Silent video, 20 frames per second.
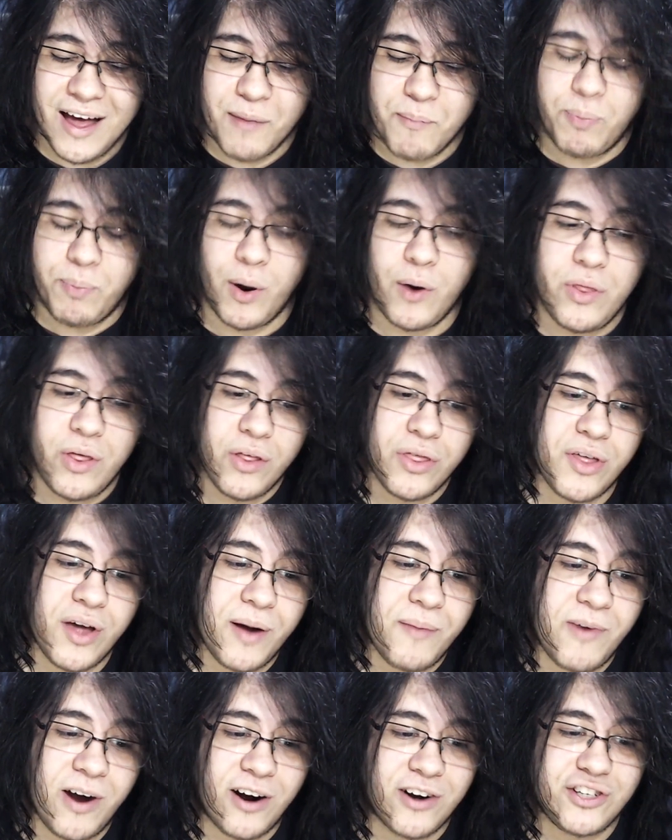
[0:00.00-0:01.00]
Both of
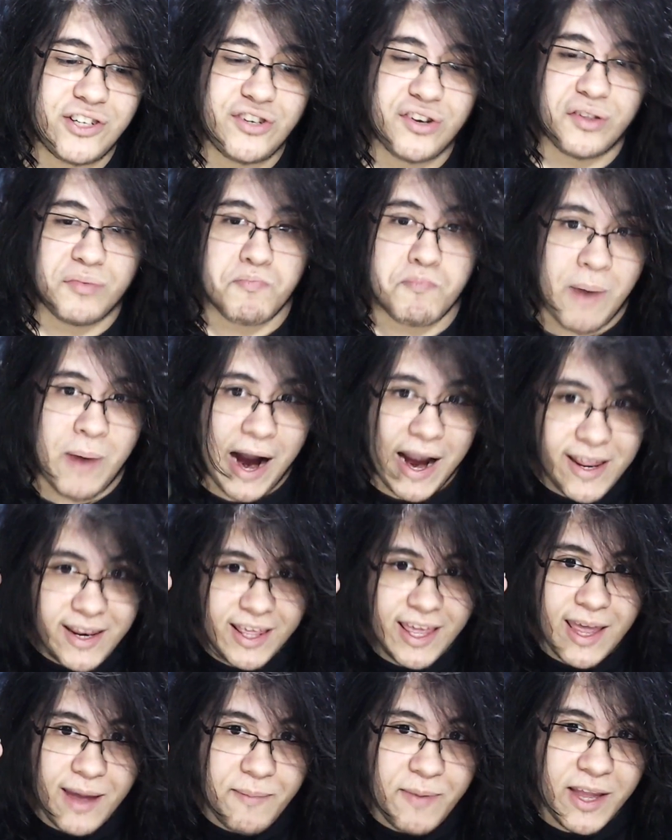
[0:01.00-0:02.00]
them are just
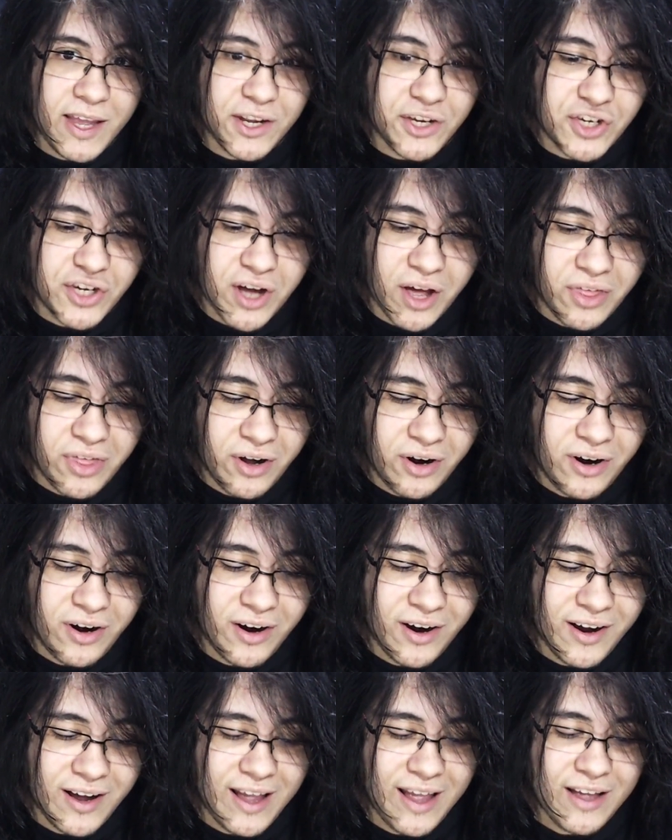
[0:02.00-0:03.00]
mind gaming each
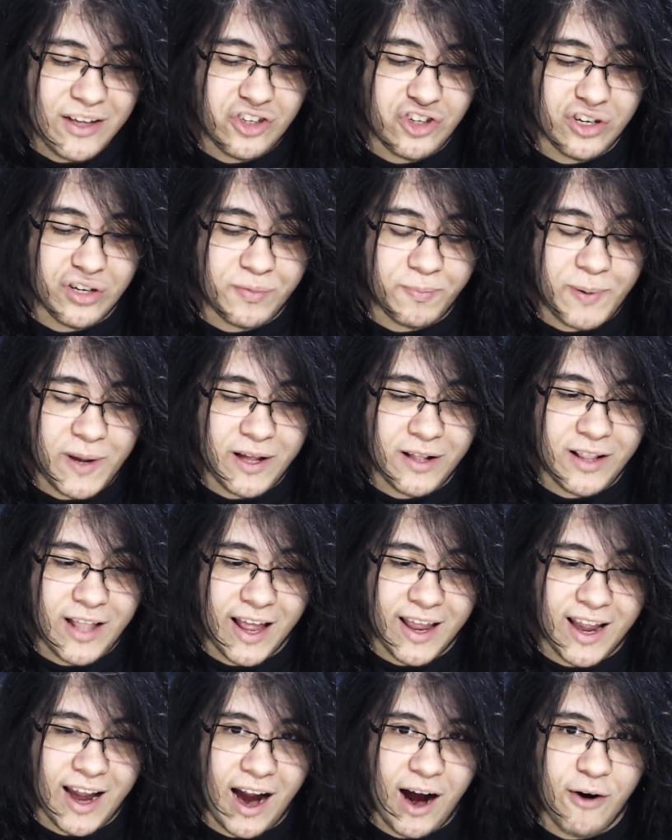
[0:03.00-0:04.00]
other. Just being
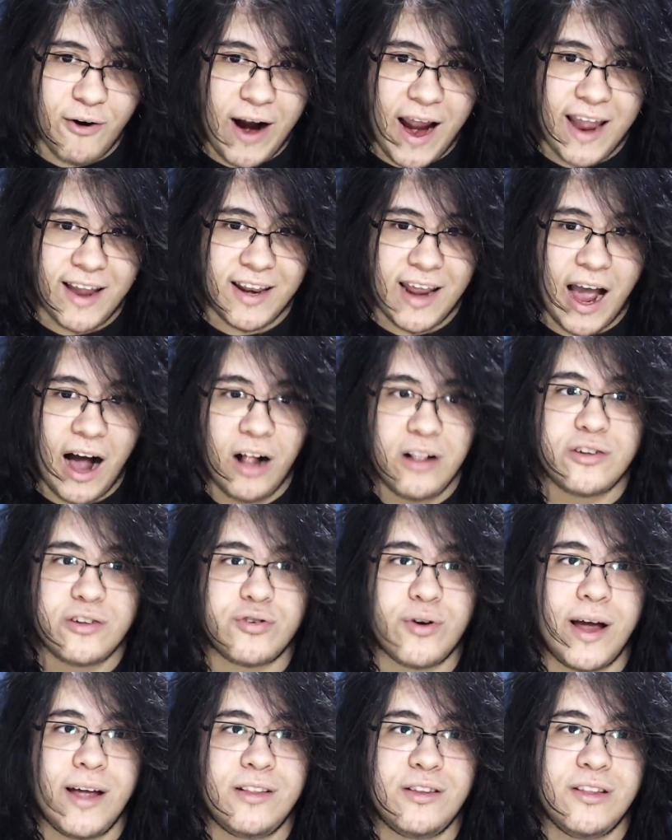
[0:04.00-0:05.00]
like, all right, I'll
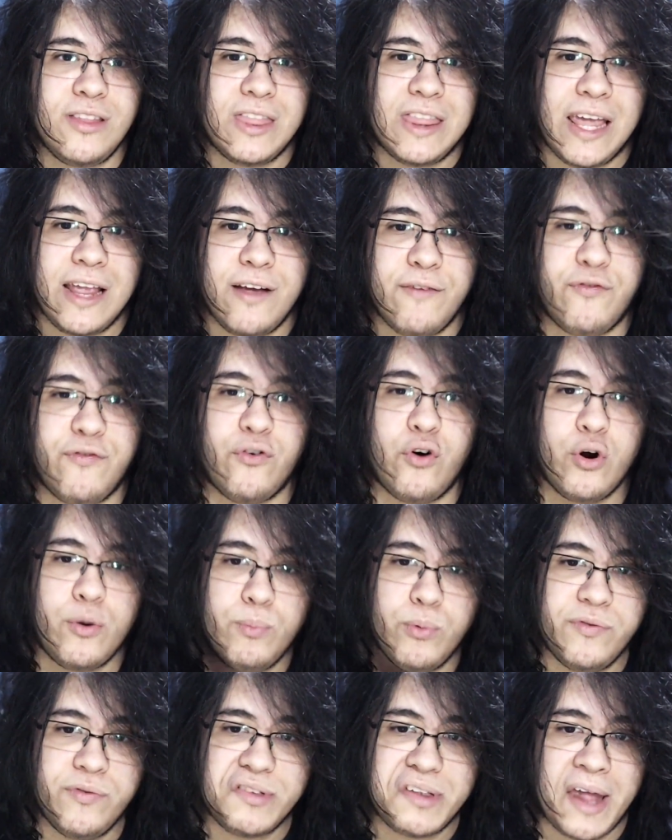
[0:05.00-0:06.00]
try to think 4
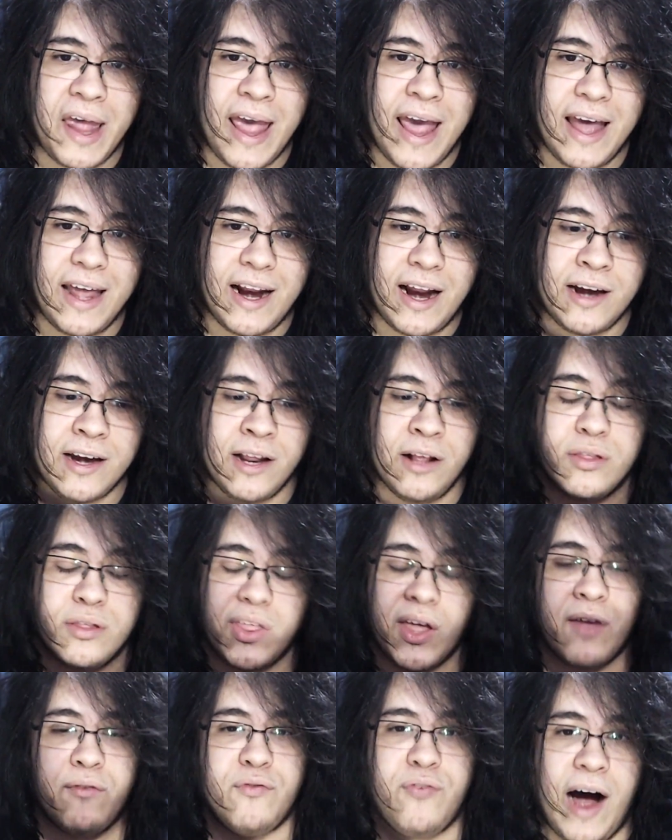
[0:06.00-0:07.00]
moves ahead and he'll
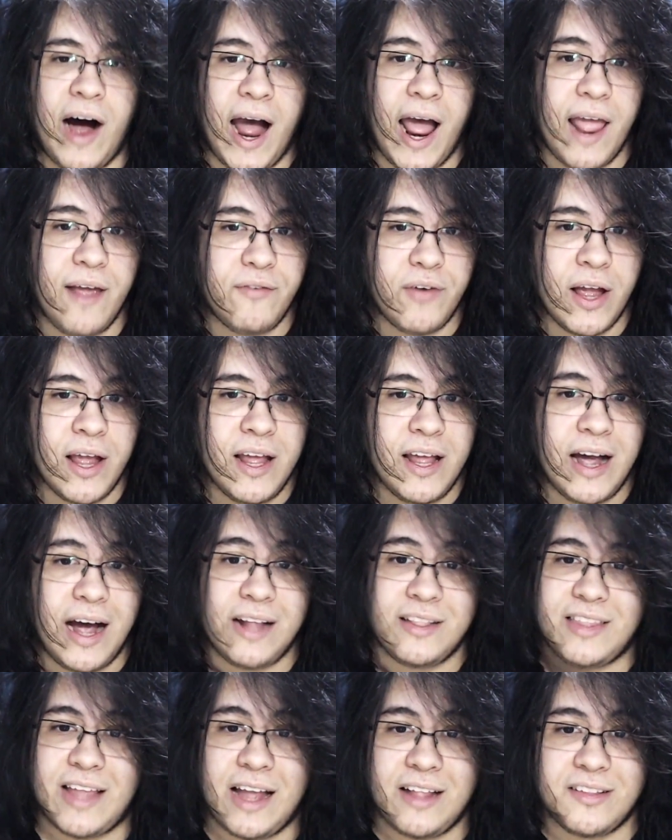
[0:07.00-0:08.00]
think 5.
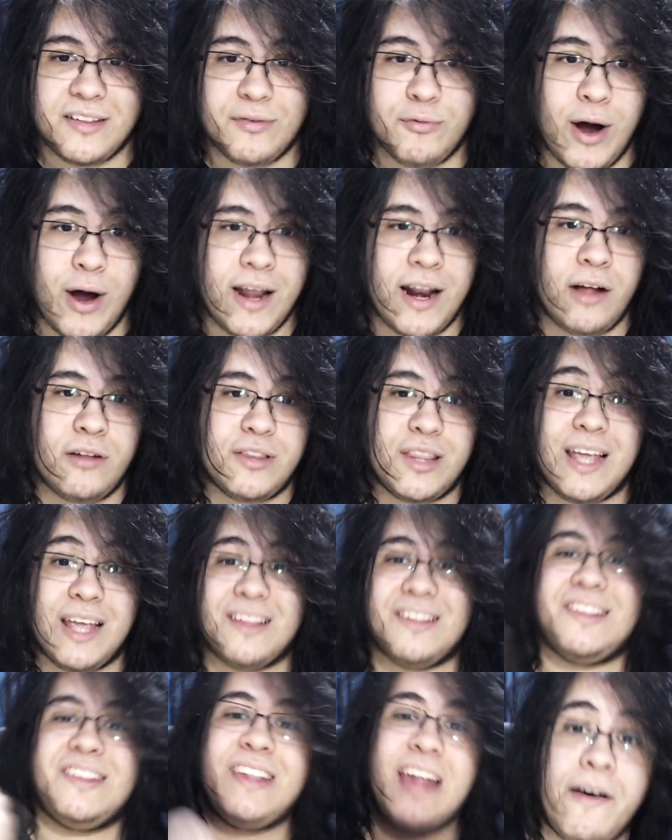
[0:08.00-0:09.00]
And that's when I'll
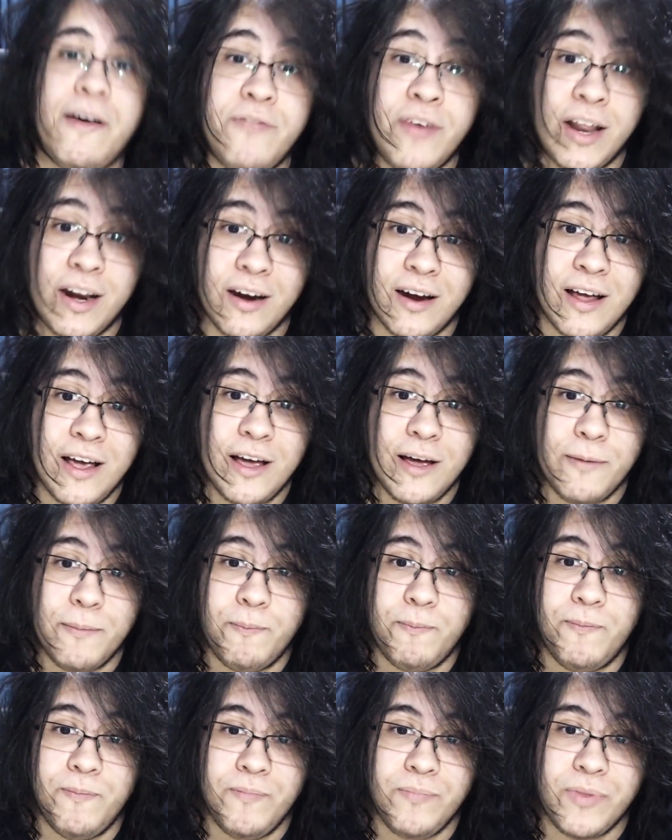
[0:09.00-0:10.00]
think 7.
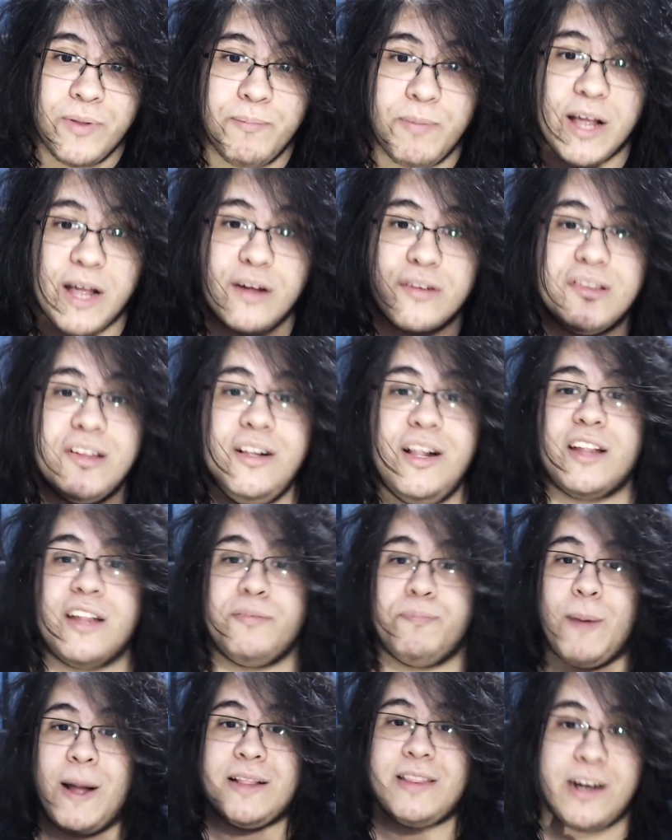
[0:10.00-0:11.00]
Because he'll
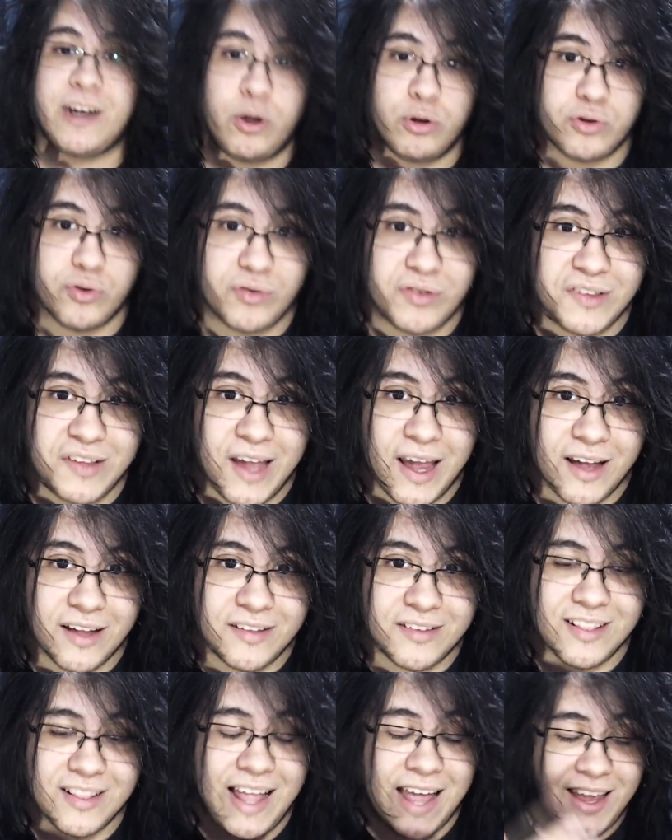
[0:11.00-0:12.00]
expect that I'll do
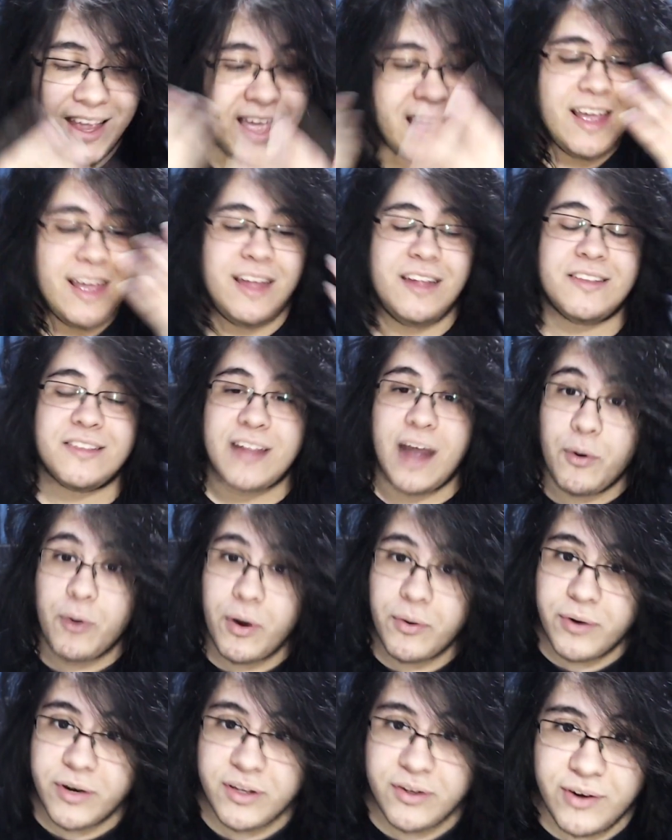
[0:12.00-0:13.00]
6. Like, is that
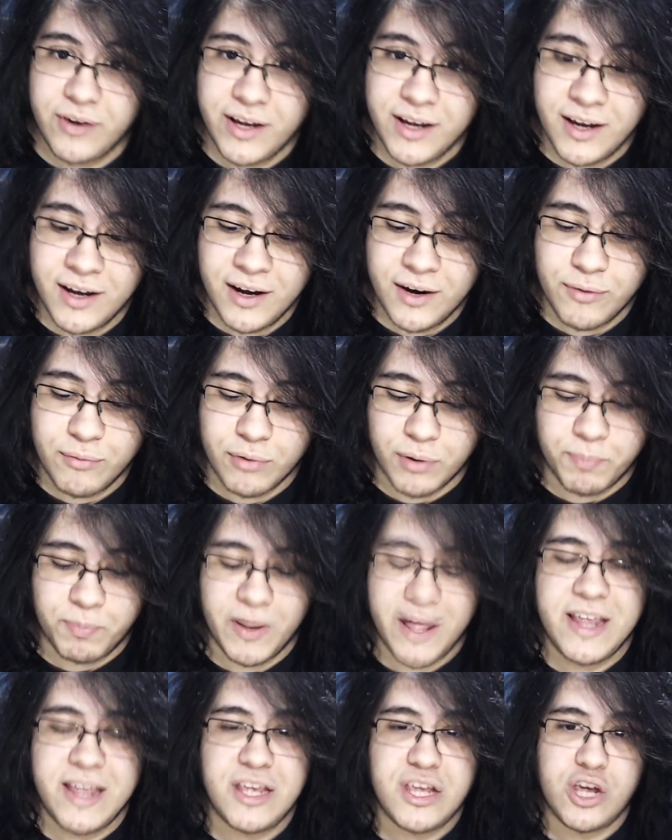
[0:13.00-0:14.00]
what we're doing? We're
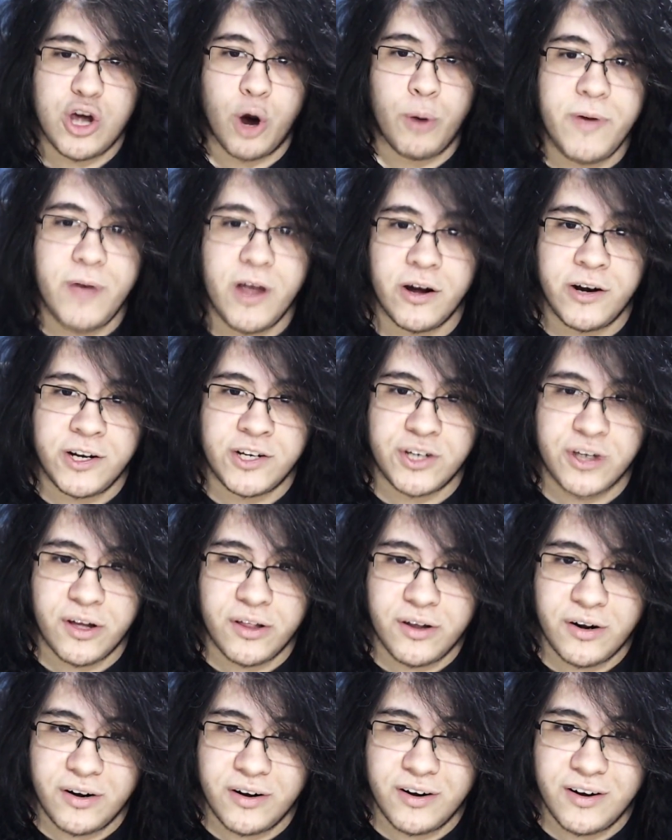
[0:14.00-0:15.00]
playing Yomi on each
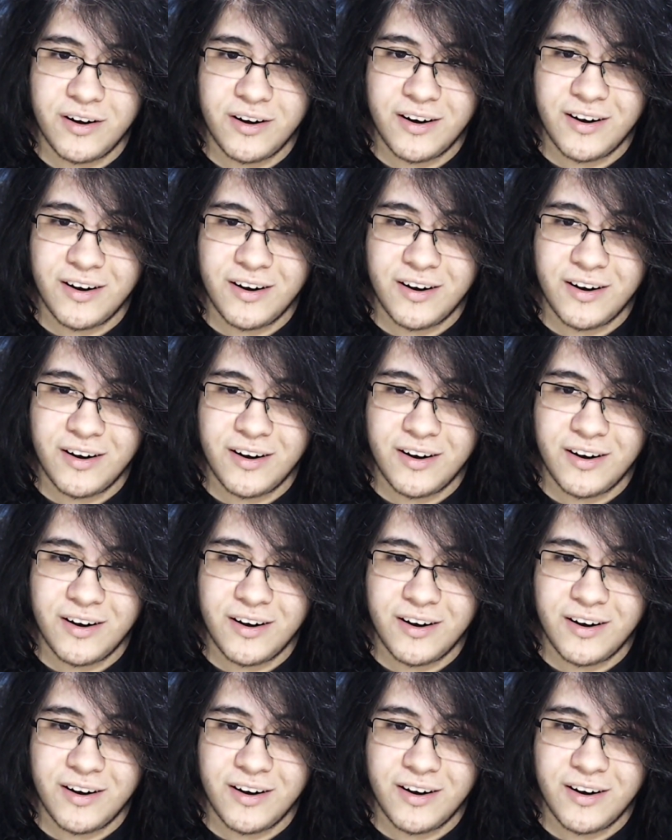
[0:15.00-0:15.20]
other?